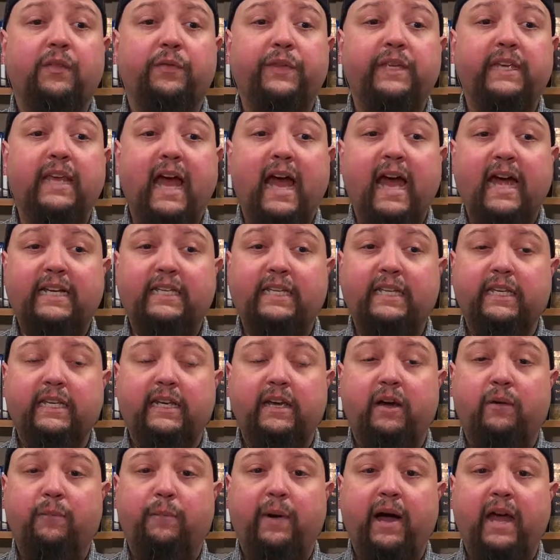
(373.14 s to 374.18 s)
The
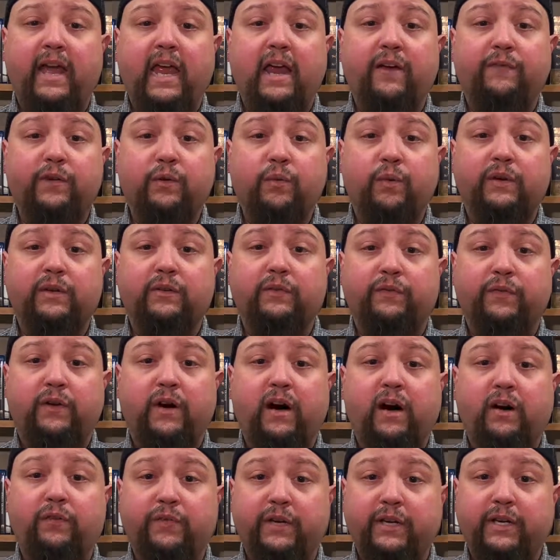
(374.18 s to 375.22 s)
acting by everyone
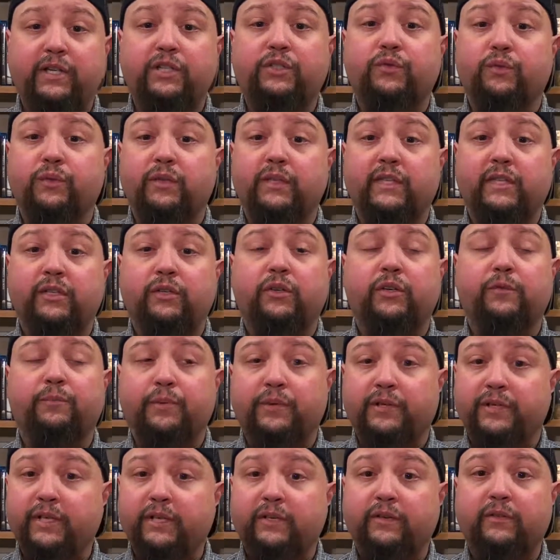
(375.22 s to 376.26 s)
involved is really good,
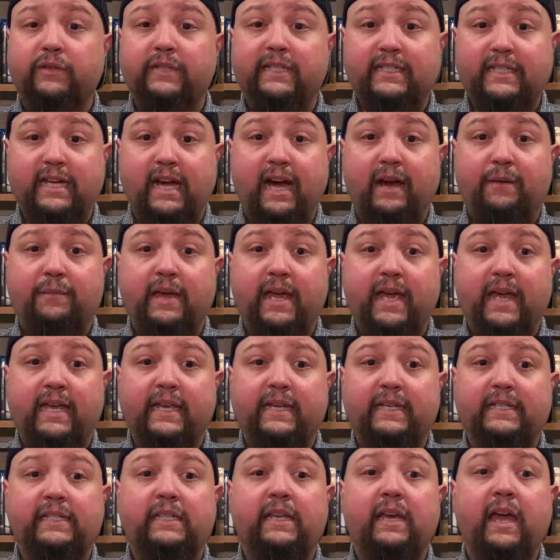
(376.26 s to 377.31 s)
particularly Tom
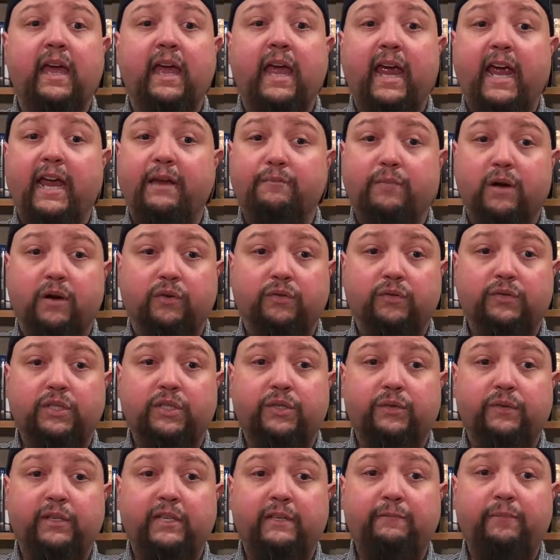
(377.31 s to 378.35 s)
Hanks and Meryl
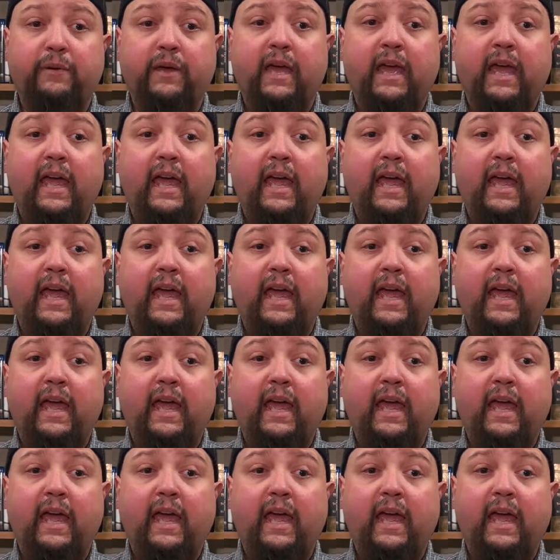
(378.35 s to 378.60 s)
Streep.